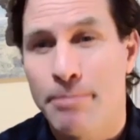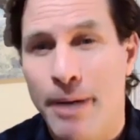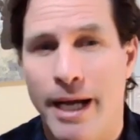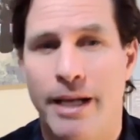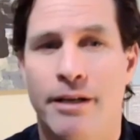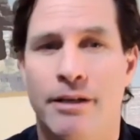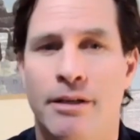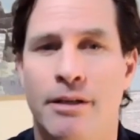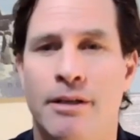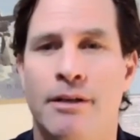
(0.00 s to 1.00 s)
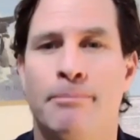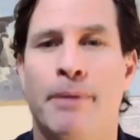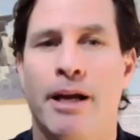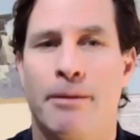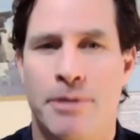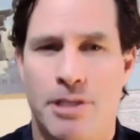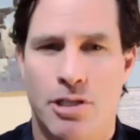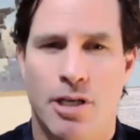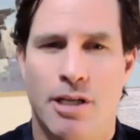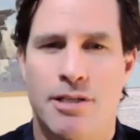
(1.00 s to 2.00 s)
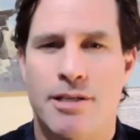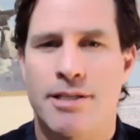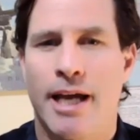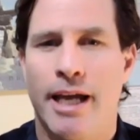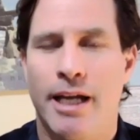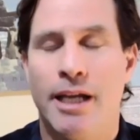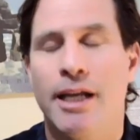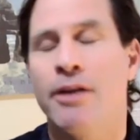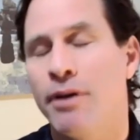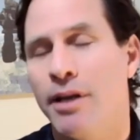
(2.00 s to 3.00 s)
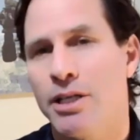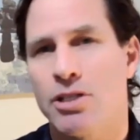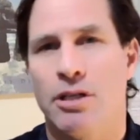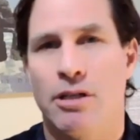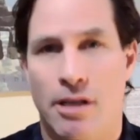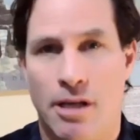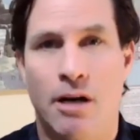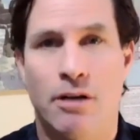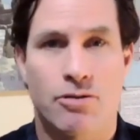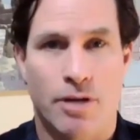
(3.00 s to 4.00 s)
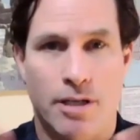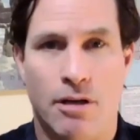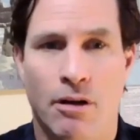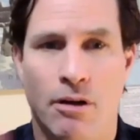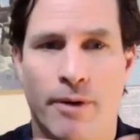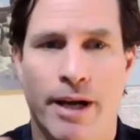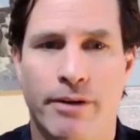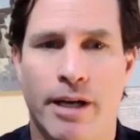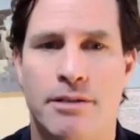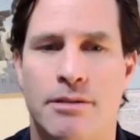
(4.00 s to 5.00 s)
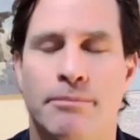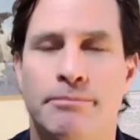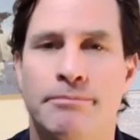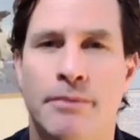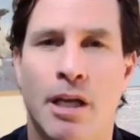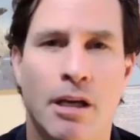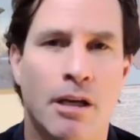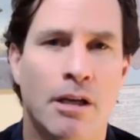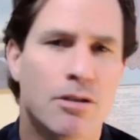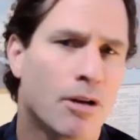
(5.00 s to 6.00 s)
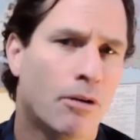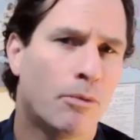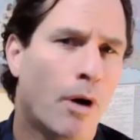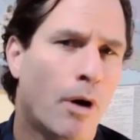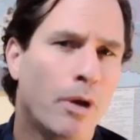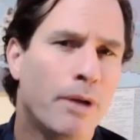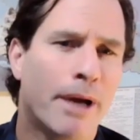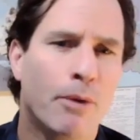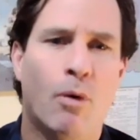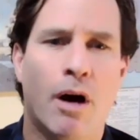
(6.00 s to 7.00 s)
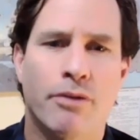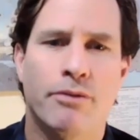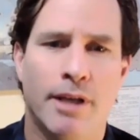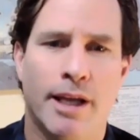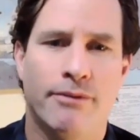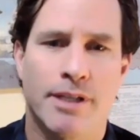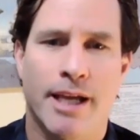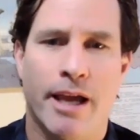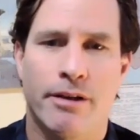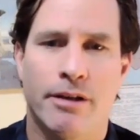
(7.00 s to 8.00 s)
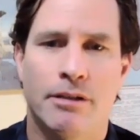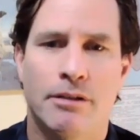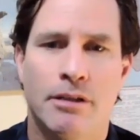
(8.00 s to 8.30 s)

but by our position in society in relation to the constructs all around us. So while we might walk through life together,